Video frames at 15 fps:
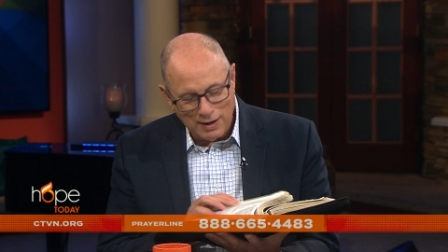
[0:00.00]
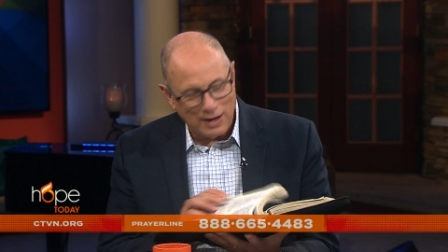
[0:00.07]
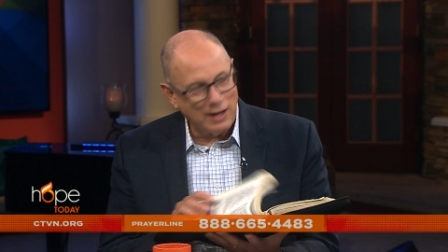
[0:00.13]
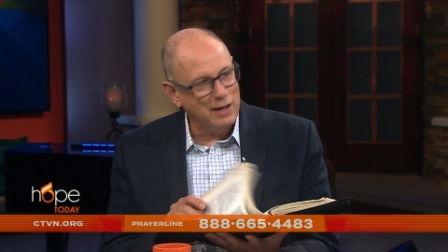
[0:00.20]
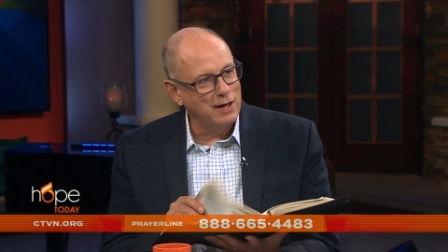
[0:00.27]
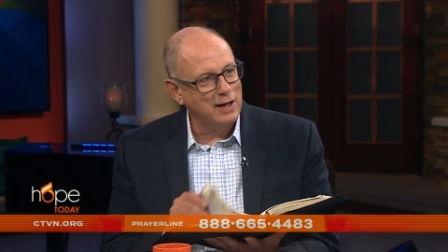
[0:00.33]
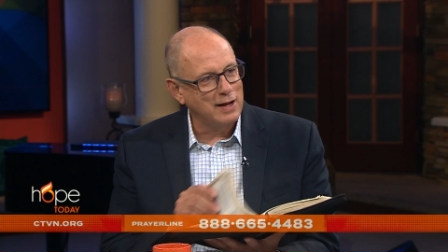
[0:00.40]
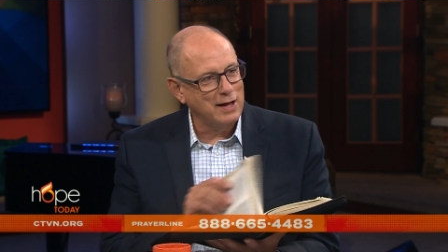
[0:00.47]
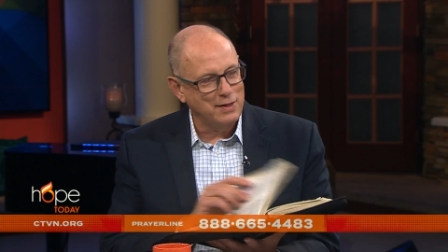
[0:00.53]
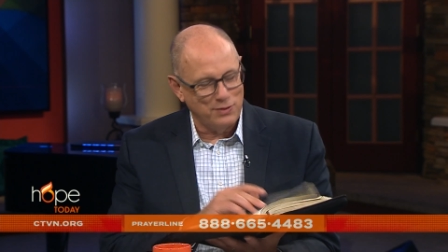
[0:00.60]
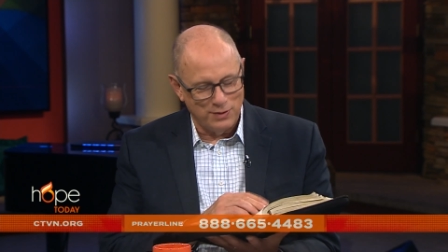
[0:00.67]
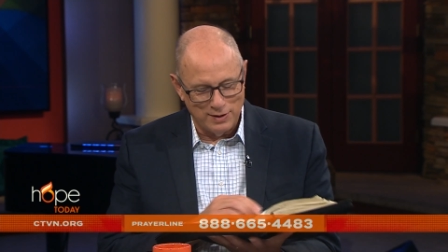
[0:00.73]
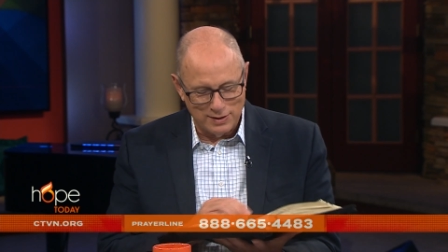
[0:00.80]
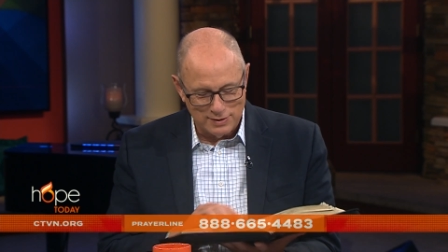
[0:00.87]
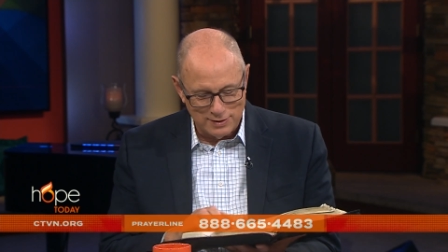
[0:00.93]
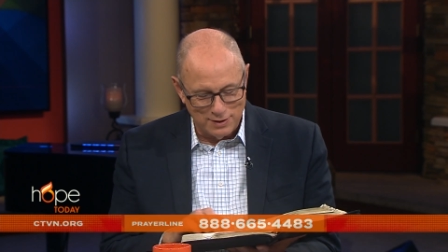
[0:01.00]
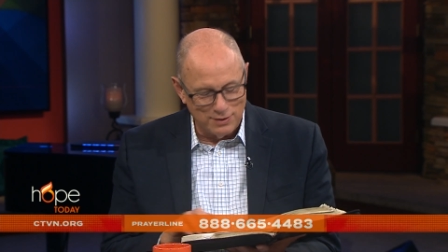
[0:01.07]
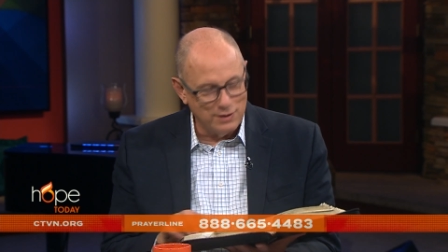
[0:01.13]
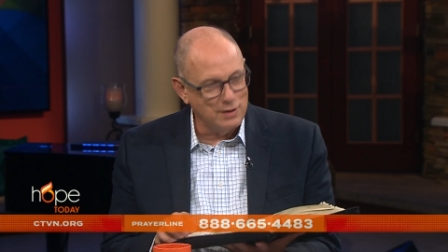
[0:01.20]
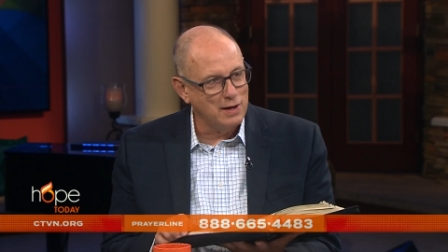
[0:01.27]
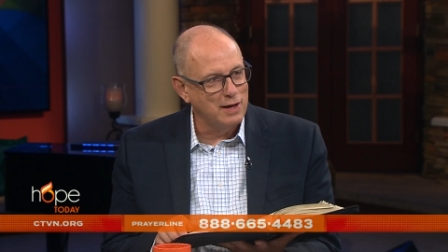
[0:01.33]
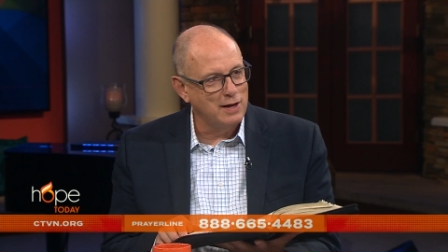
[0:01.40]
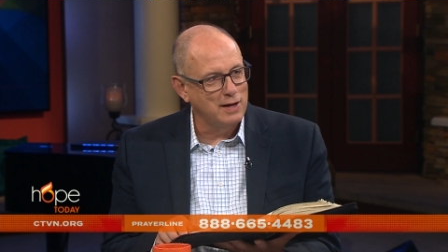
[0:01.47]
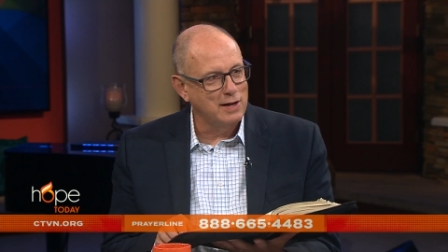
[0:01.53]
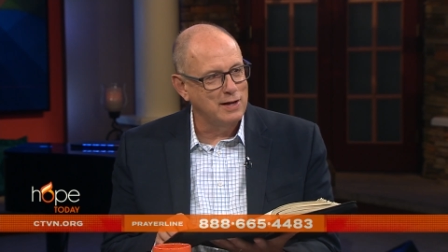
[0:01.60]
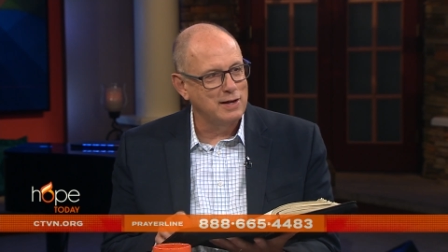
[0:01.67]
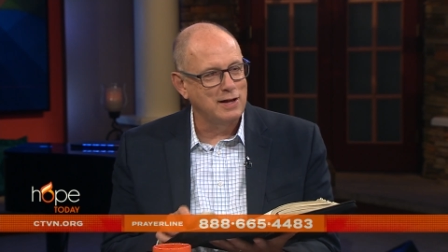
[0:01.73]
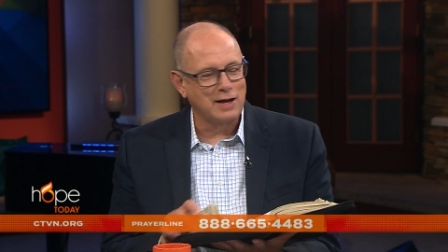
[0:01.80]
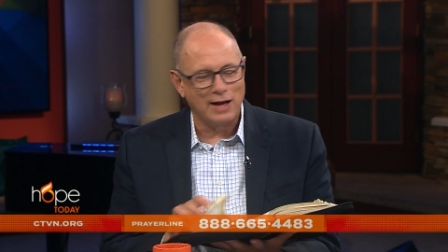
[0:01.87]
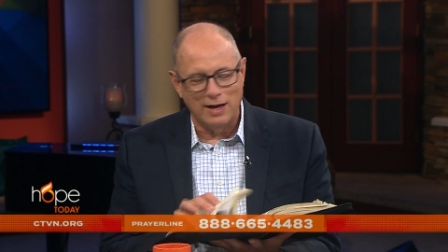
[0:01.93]
I got I got things
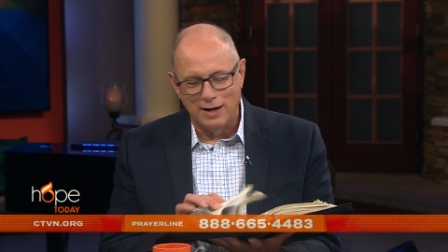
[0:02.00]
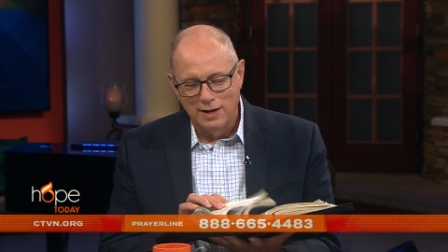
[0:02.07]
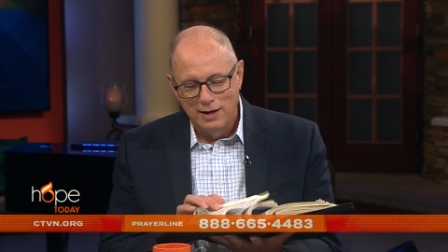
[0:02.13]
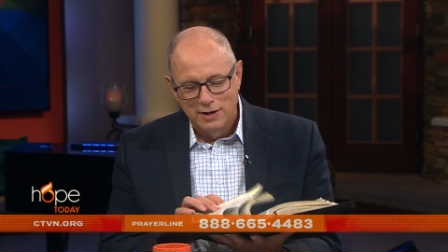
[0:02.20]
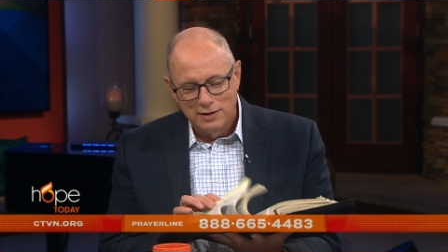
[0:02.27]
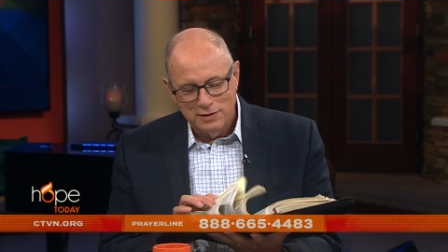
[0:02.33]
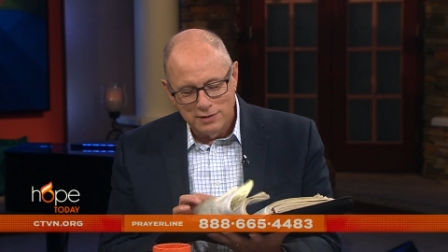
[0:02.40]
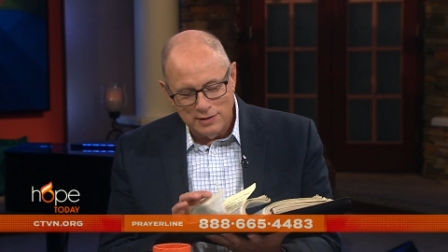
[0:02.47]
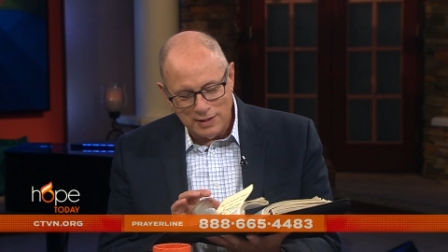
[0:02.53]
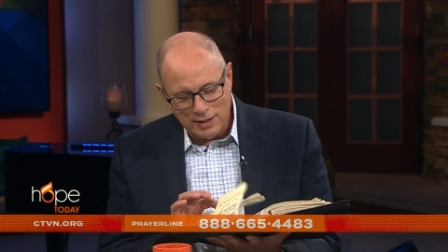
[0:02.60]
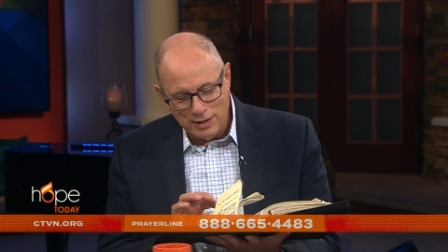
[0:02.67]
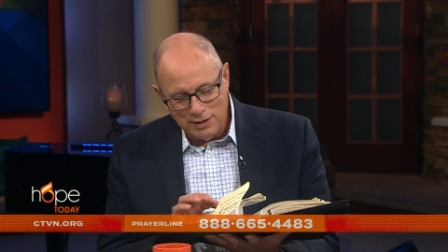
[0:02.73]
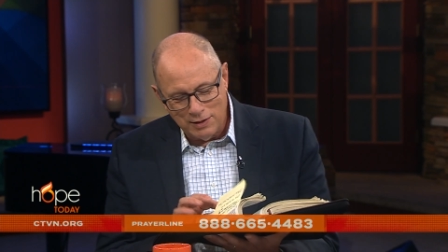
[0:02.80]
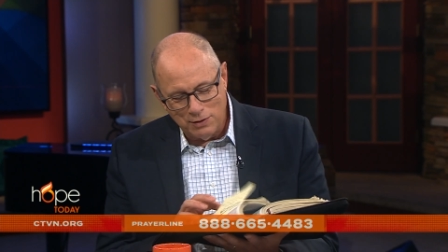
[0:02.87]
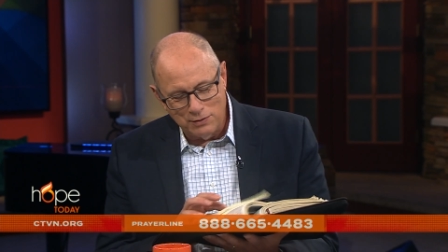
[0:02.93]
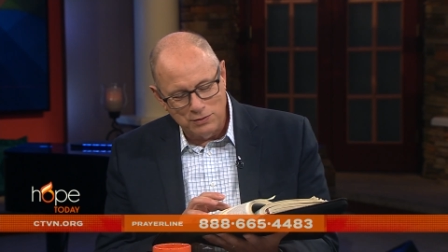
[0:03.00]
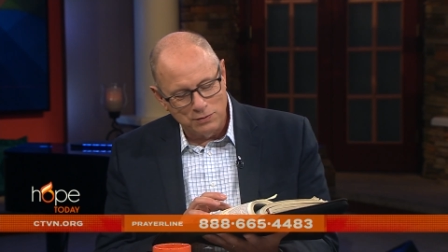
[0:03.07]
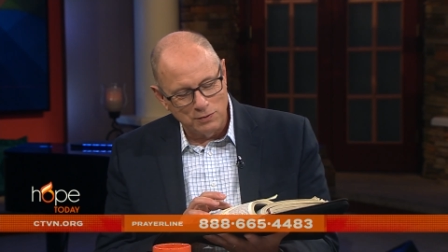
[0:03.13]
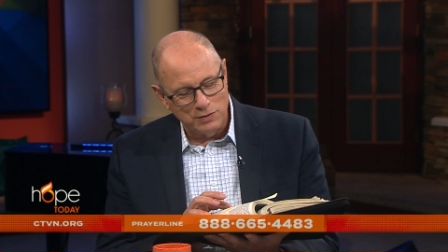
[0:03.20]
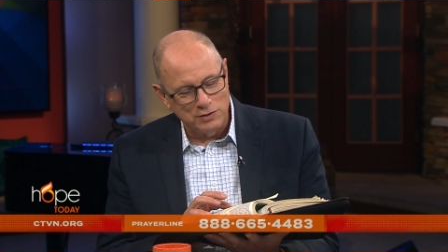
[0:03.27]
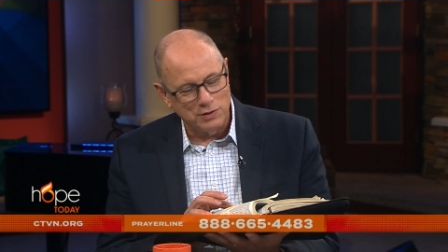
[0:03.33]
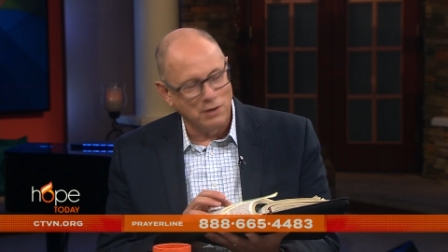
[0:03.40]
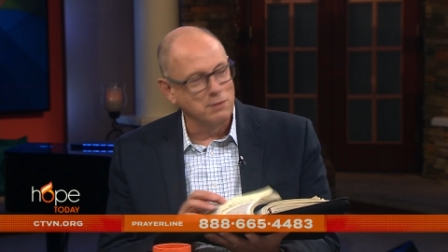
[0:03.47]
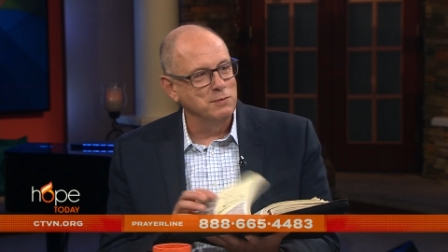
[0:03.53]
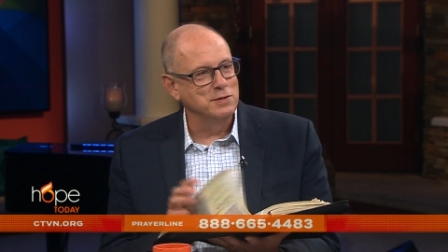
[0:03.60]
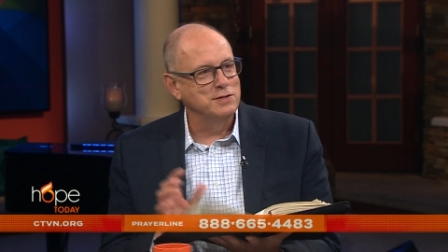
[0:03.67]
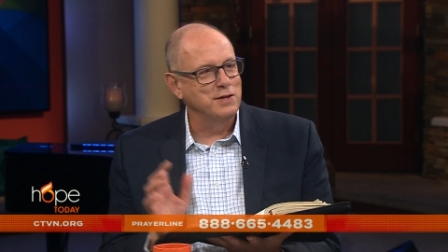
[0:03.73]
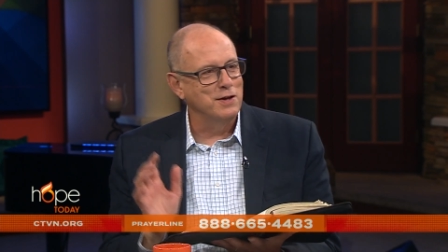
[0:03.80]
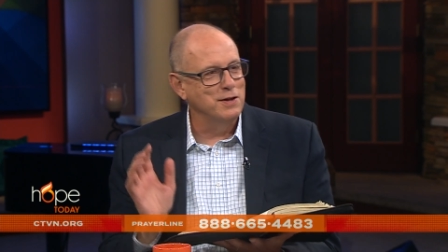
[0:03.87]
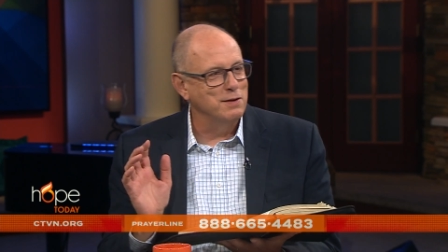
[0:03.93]
underlined. I got sticky notes with
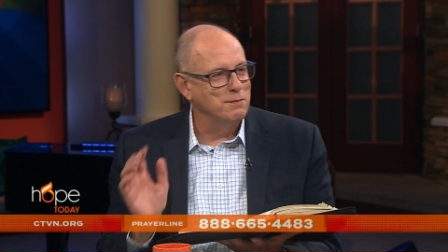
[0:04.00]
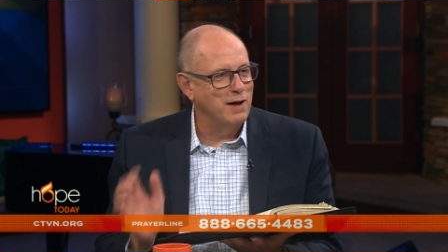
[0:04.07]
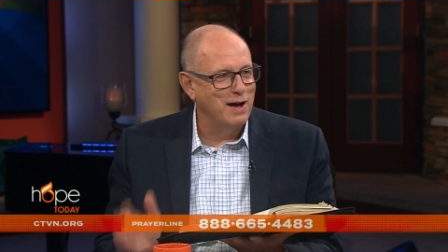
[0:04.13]
sermons on them.